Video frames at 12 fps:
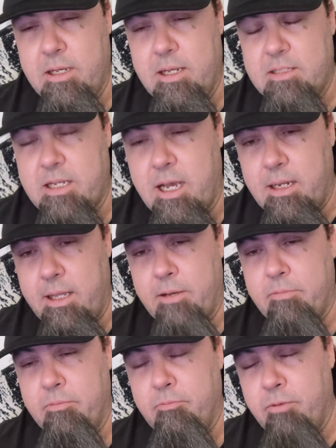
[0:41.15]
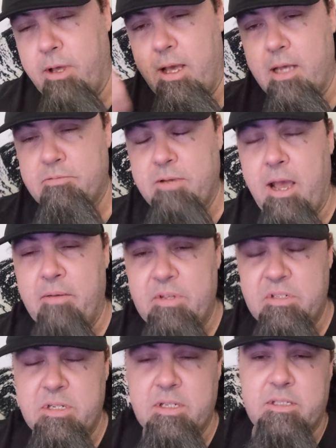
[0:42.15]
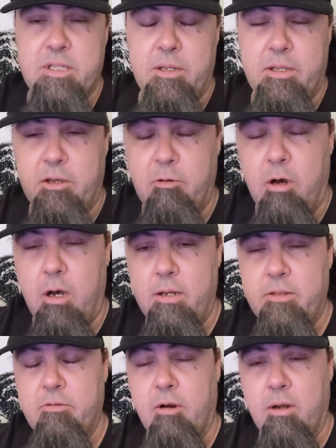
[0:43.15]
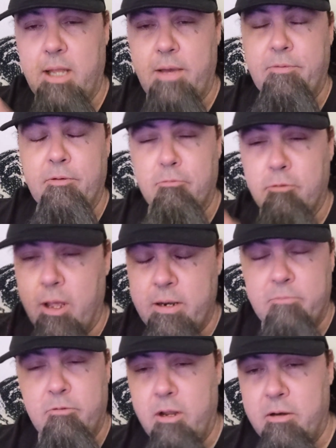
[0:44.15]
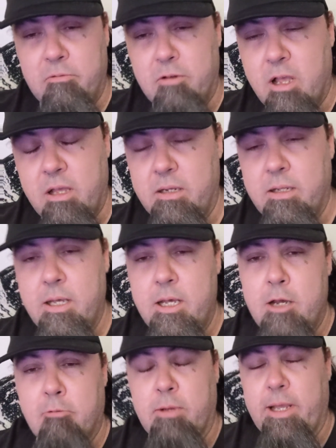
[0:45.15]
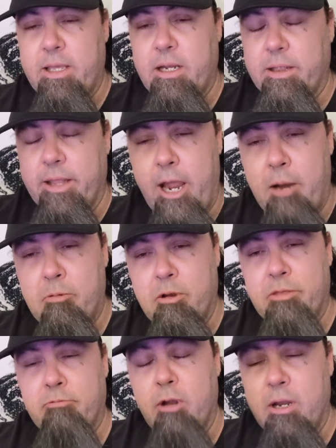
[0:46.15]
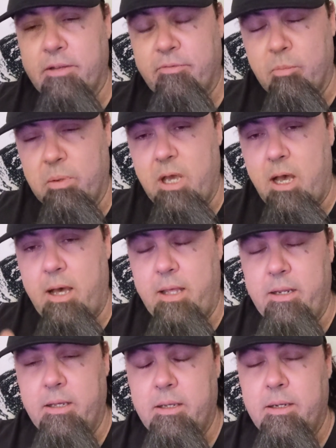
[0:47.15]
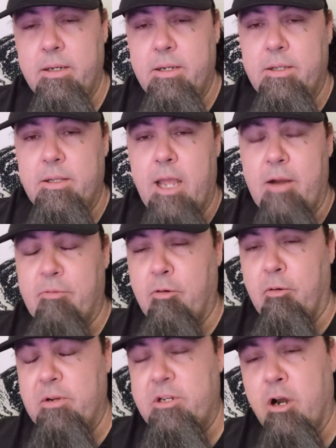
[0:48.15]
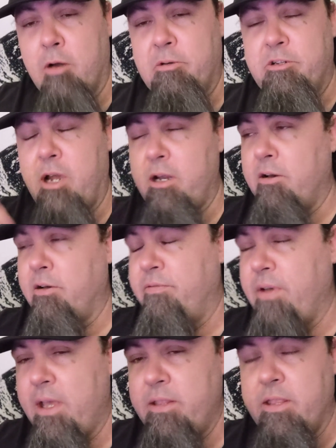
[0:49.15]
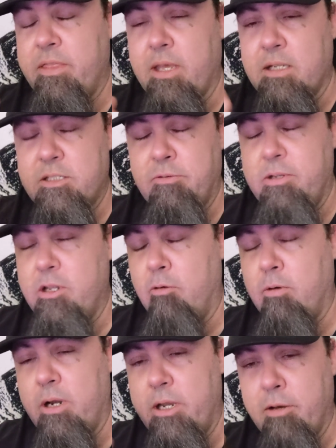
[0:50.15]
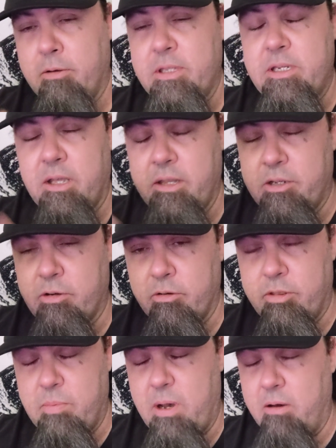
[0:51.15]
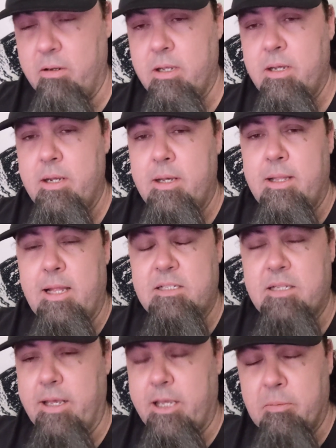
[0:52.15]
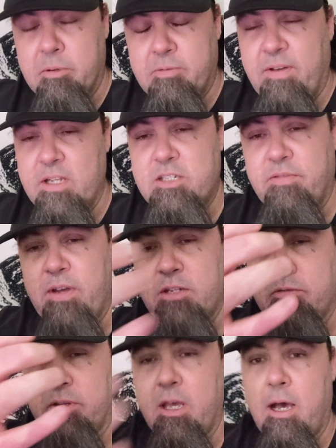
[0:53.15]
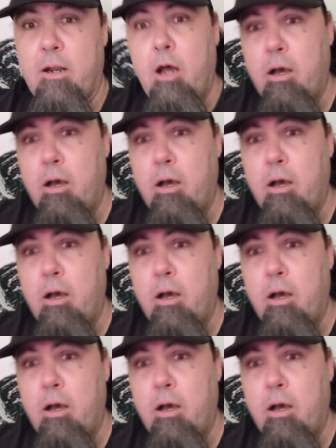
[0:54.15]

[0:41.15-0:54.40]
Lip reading: it's kind of like as we have these things that go on through our life, we run and run and run. We're like in a labyrinth, running from God. Everywhere we turn, we try to evade the things that we don't want to deal with and tell the truth about. And that's like coming face to face with God.